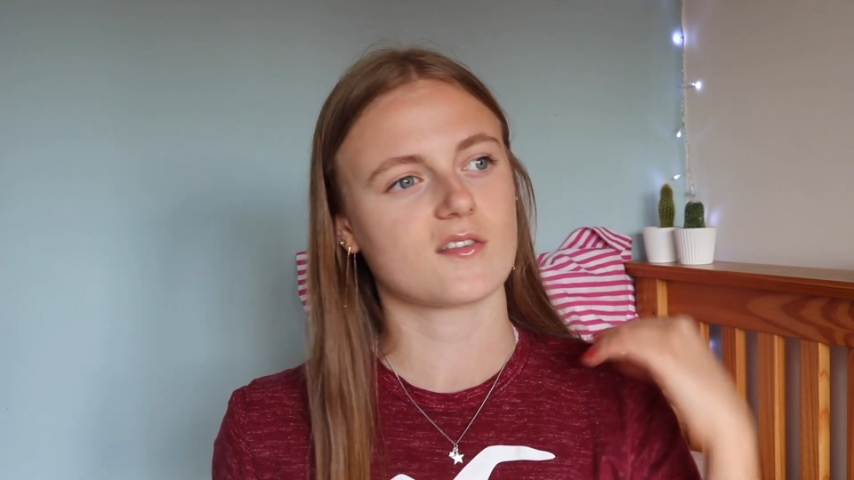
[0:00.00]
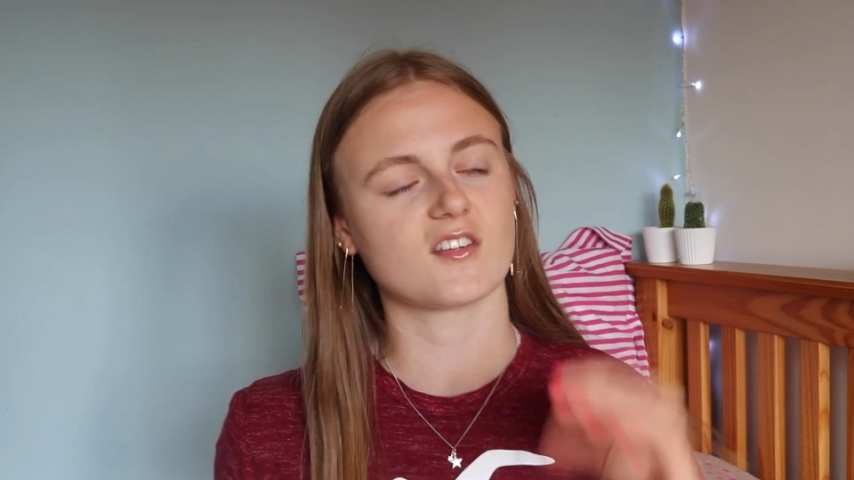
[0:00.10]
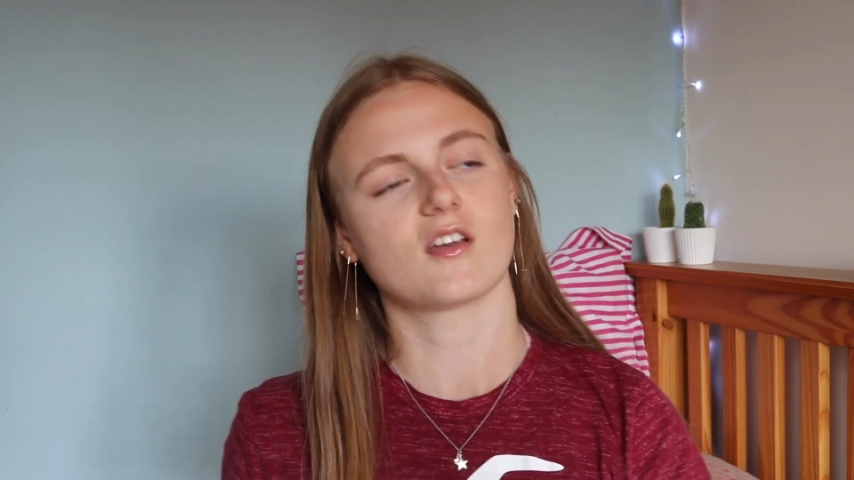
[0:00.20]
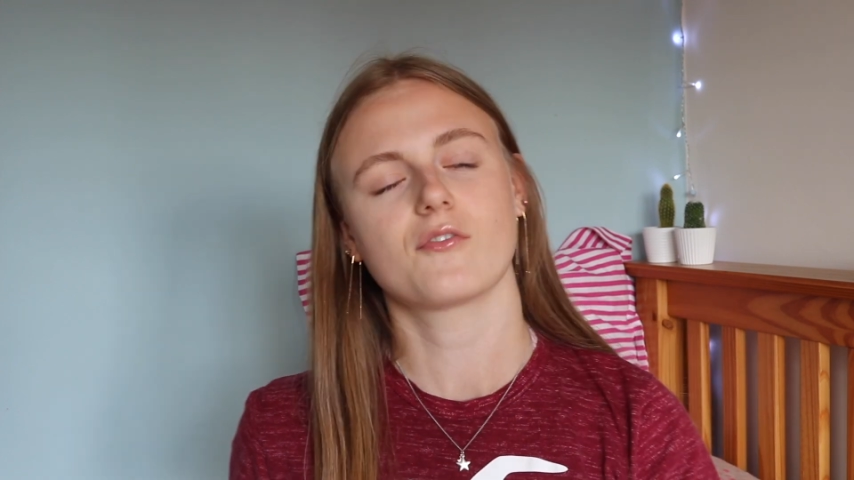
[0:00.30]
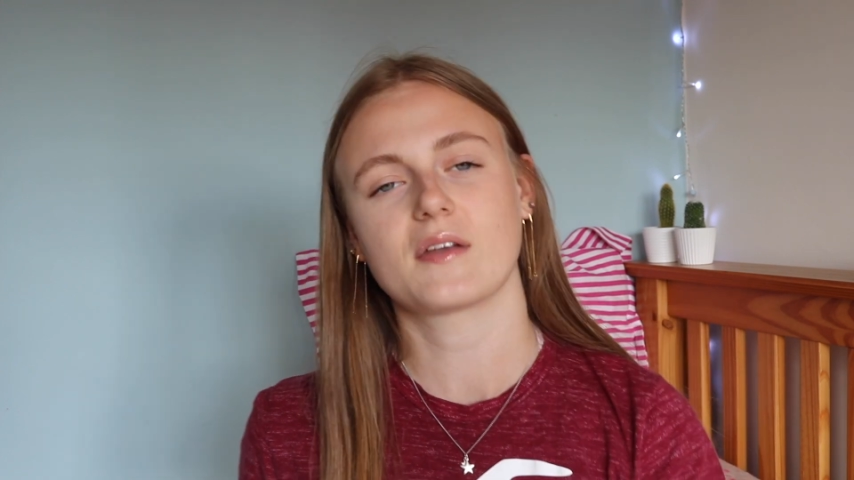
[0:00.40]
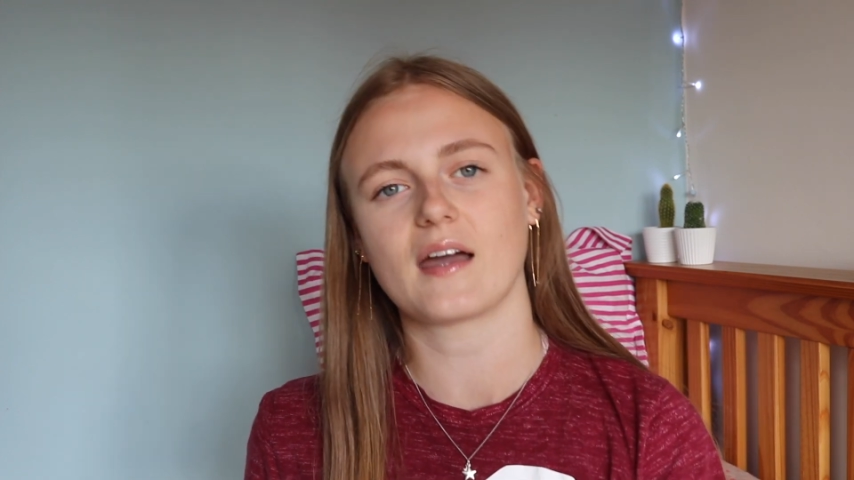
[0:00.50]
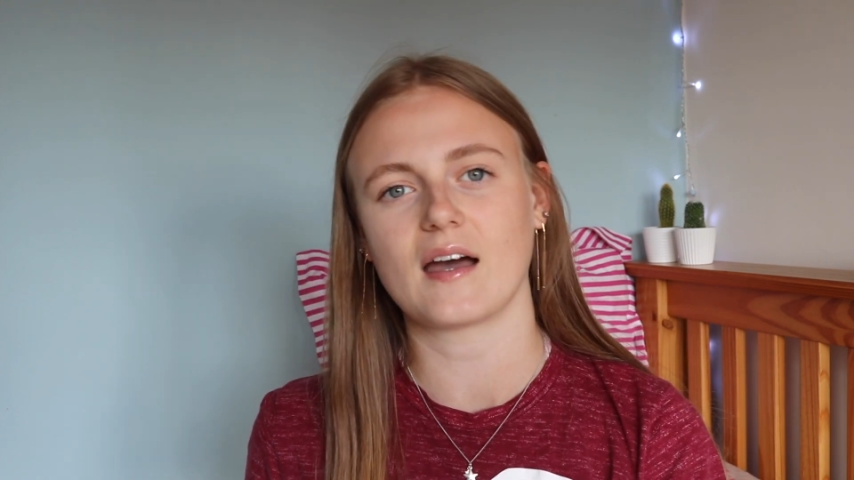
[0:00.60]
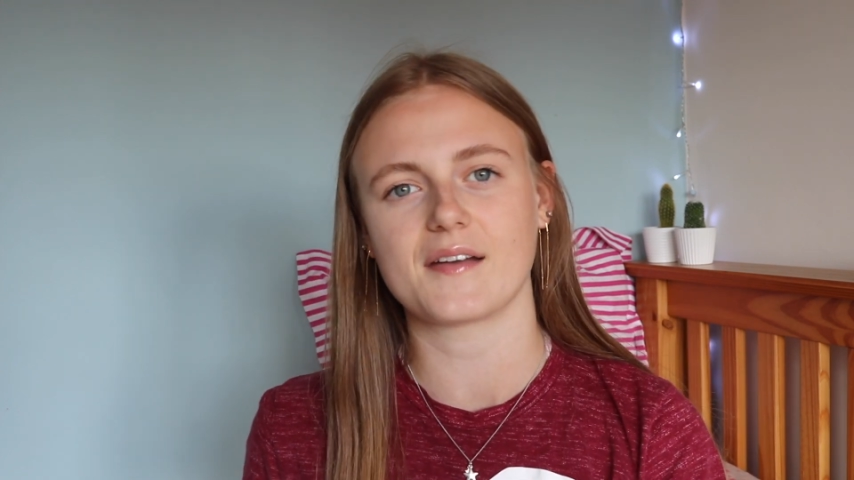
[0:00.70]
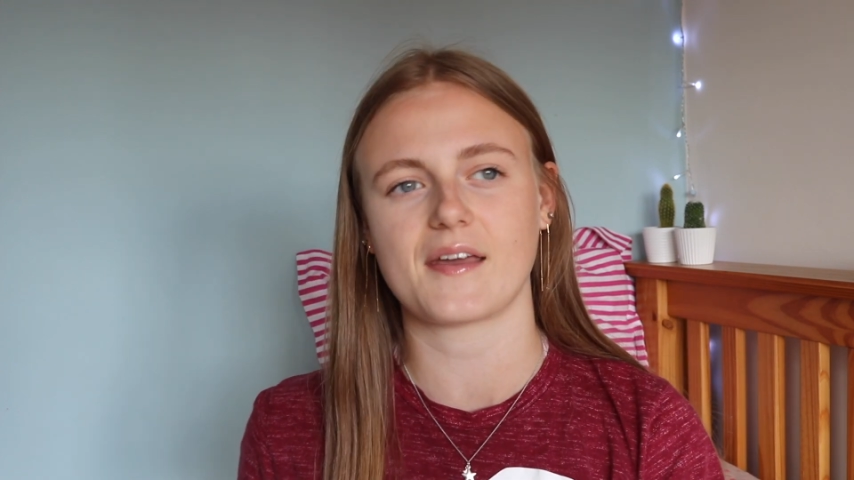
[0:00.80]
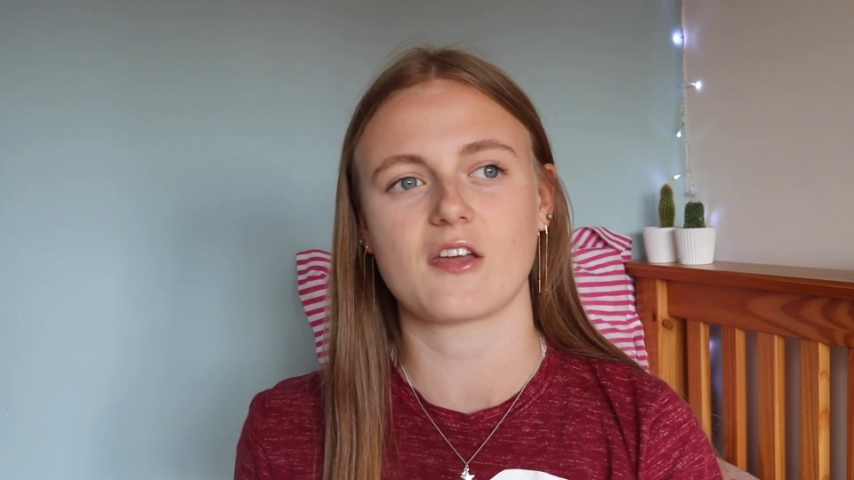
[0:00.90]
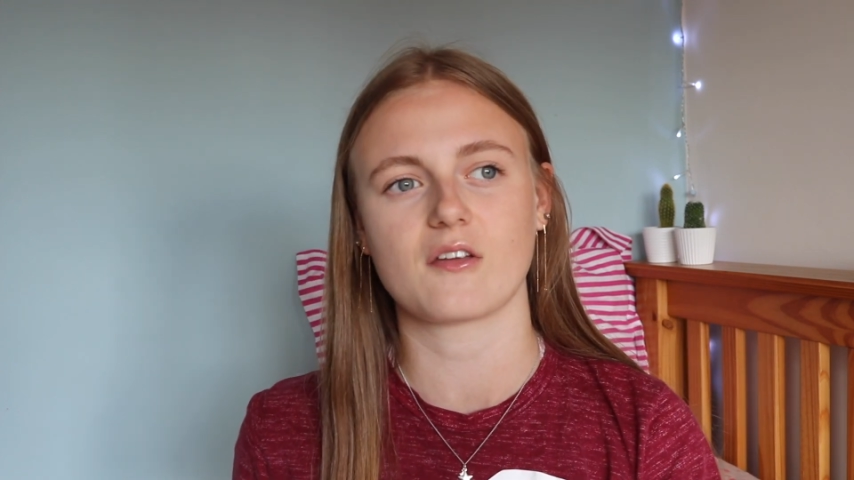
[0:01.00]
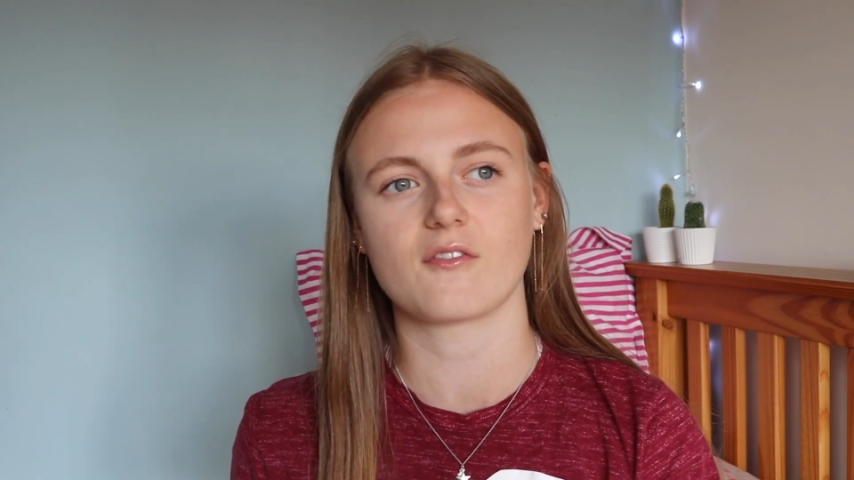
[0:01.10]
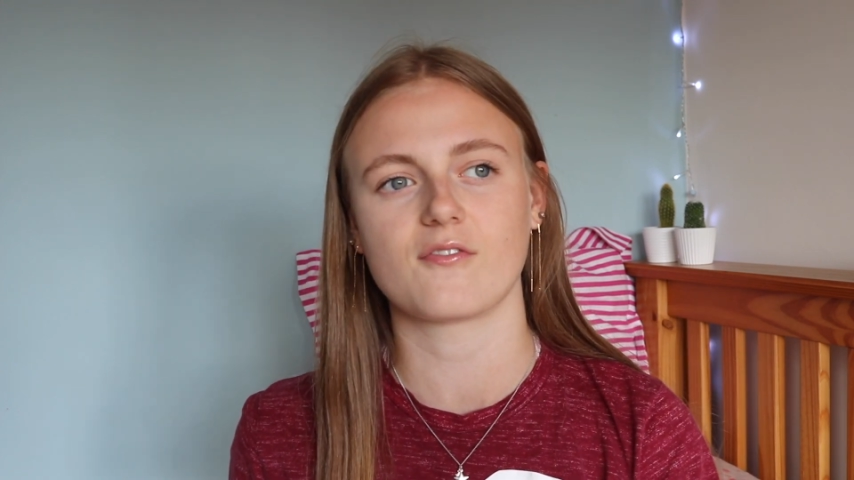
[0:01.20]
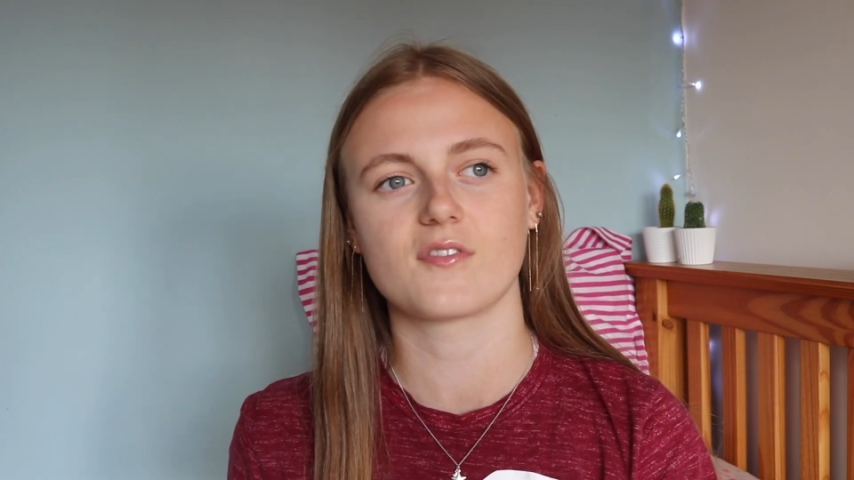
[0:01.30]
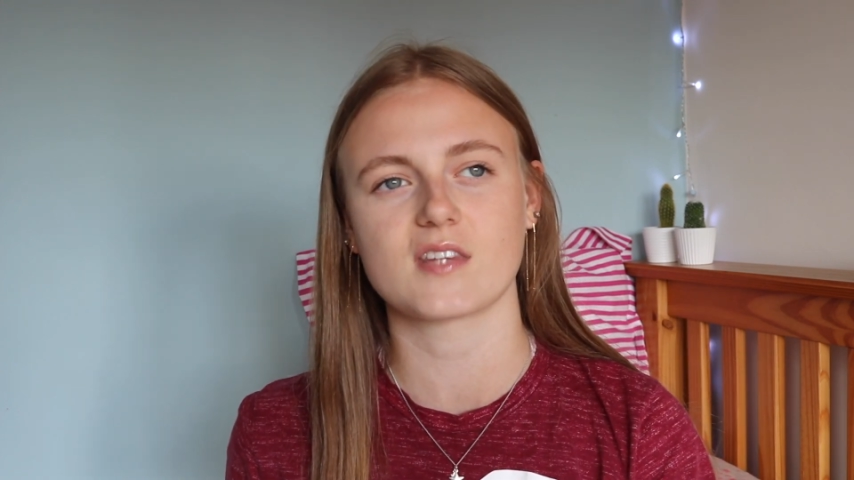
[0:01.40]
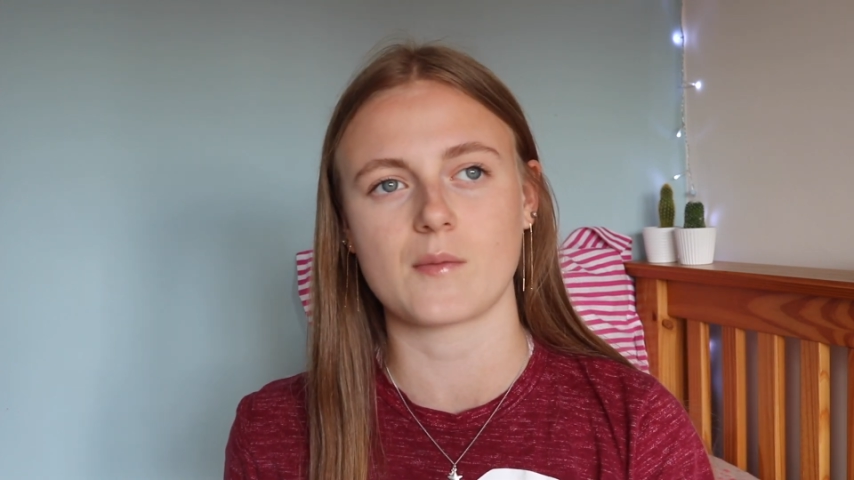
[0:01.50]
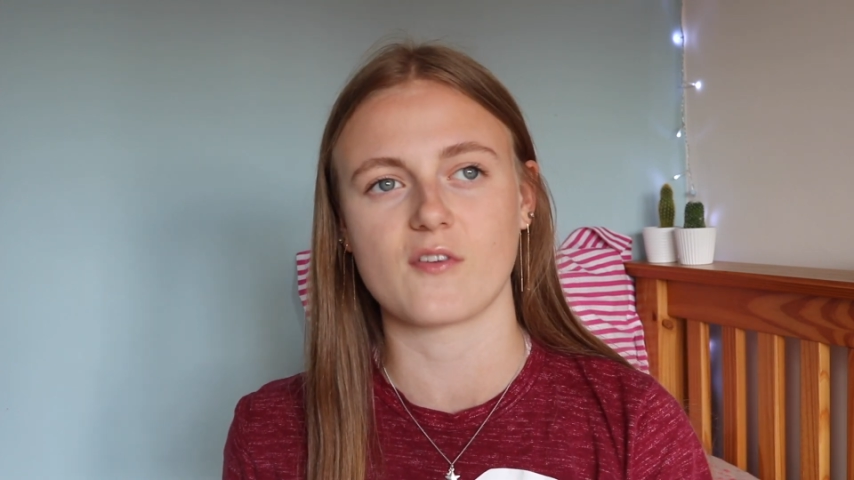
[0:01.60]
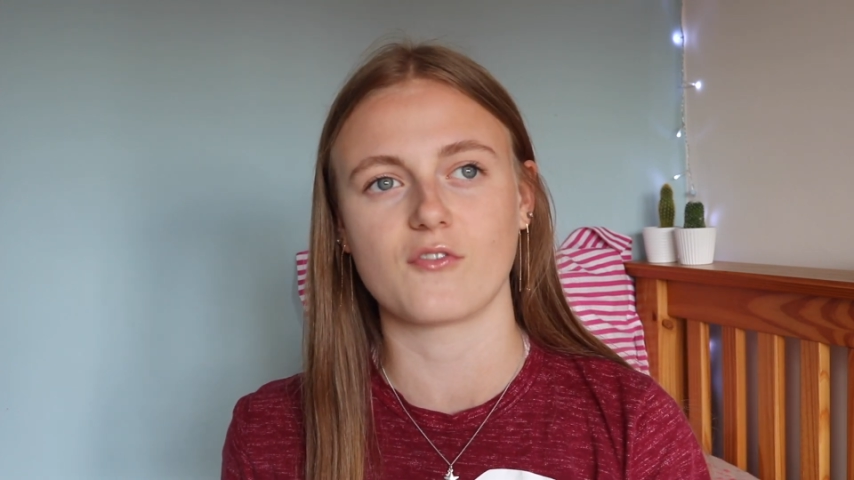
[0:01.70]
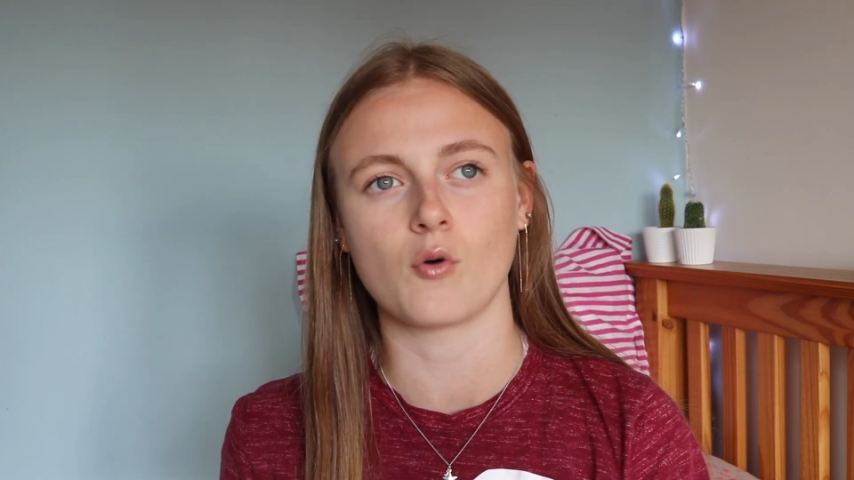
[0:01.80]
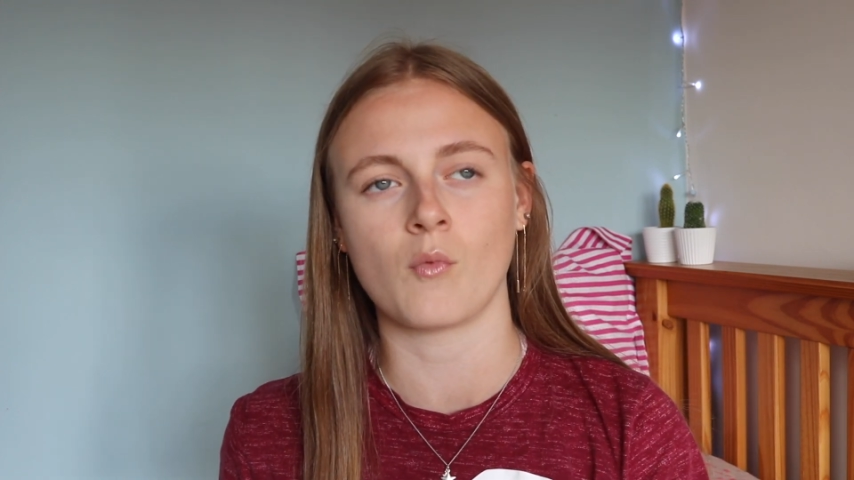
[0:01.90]
so if we'd had a summer
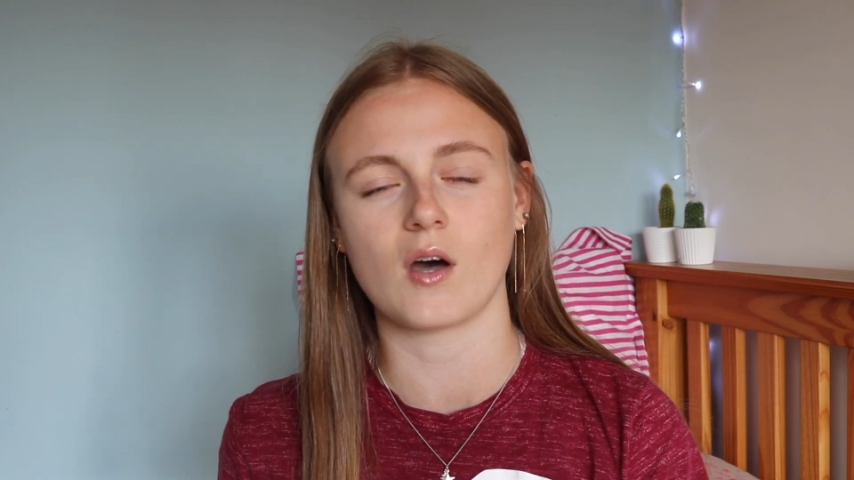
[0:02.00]
formal,